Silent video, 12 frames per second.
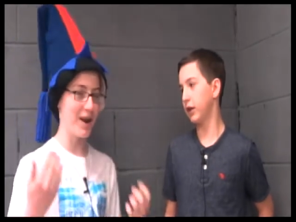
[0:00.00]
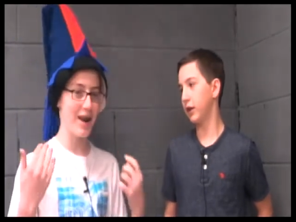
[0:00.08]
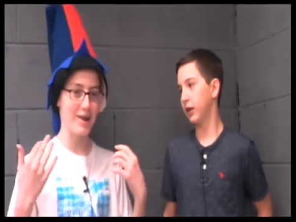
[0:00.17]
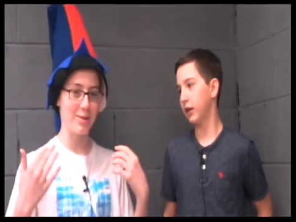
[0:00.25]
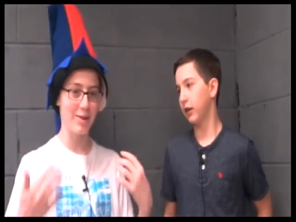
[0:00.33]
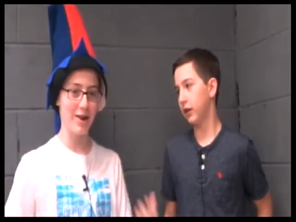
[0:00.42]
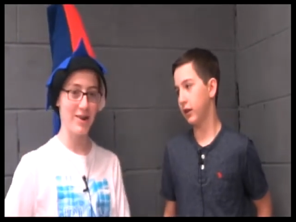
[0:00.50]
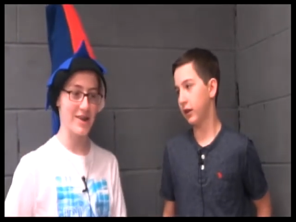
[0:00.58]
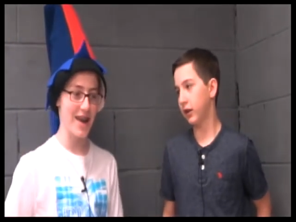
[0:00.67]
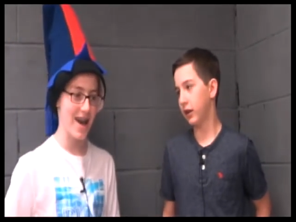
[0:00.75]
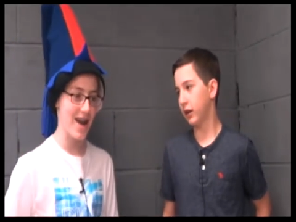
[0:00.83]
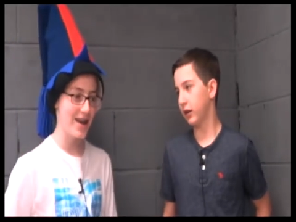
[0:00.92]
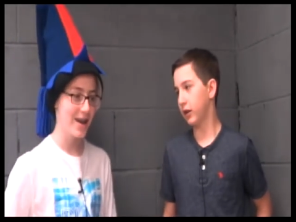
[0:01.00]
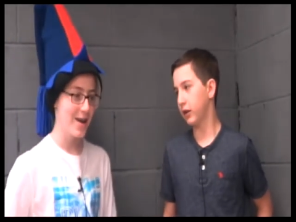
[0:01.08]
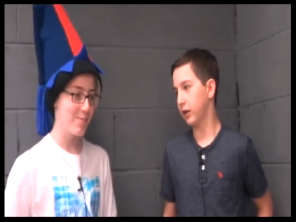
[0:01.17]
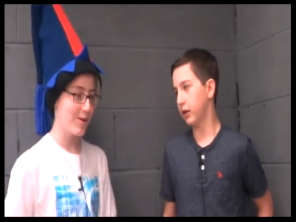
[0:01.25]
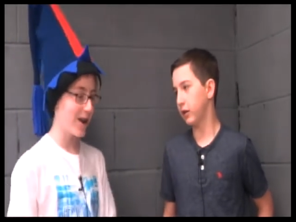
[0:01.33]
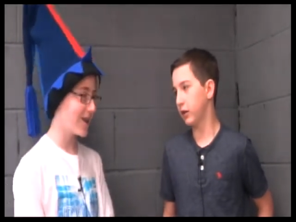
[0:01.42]
Speaker 1: I have to wear this
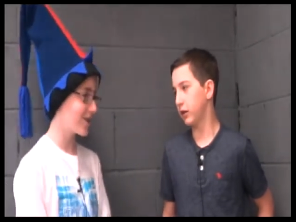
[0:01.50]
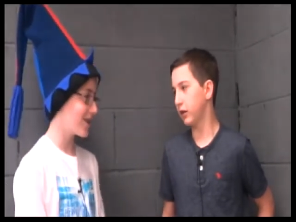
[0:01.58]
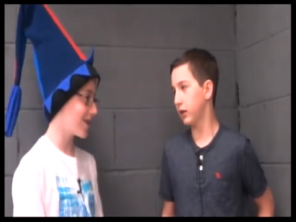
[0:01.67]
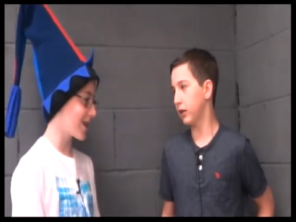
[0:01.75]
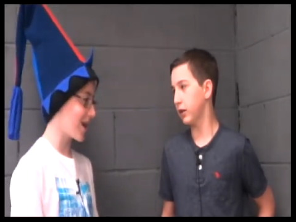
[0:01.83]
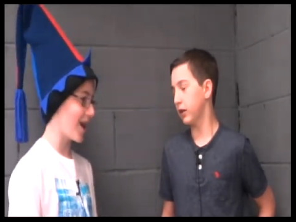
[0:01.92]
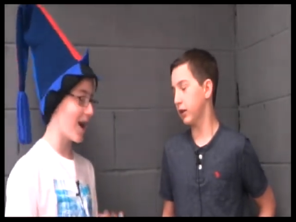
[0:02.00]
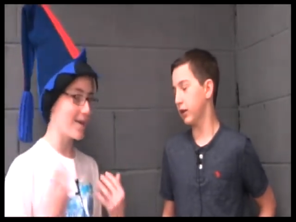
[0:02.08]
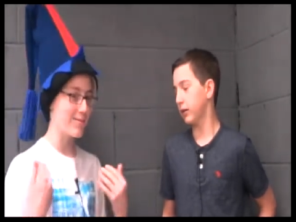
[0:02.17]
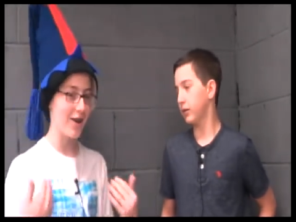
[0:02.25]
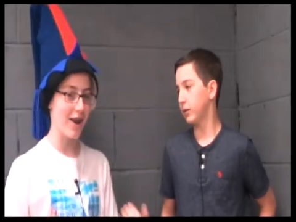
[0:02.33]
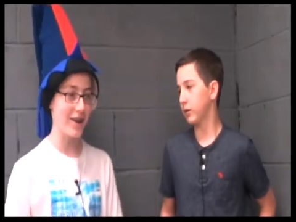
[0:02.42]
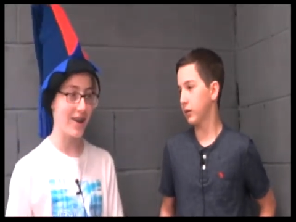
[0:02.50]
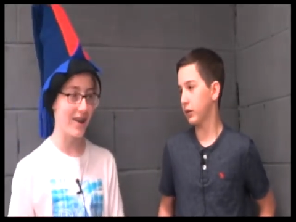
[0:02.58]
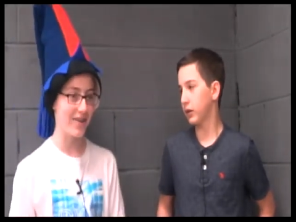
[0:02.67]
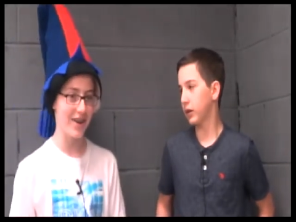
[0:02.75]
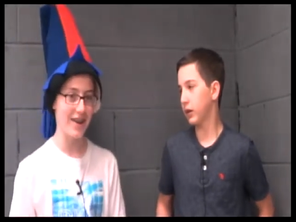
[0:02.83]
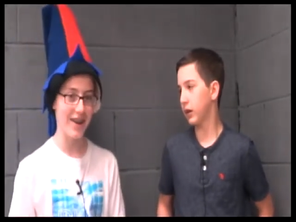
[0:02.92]
hat. But I think I'm rocking it
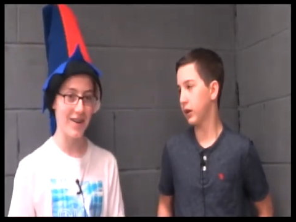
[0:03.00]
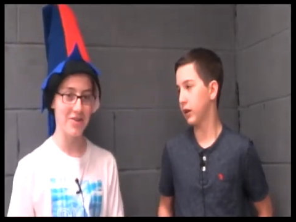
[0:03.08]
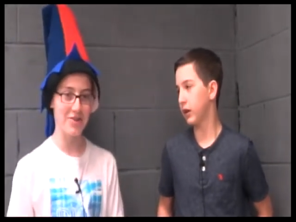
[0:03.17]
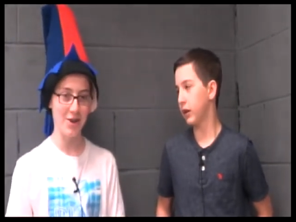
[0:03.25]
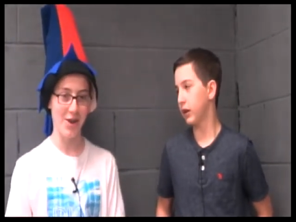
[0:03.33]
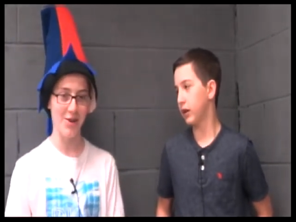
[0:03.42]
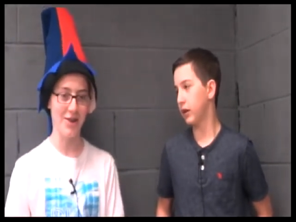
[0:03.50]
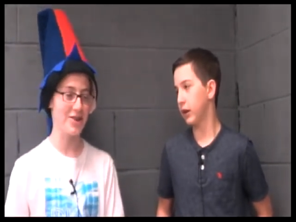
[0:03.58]
right now, so let's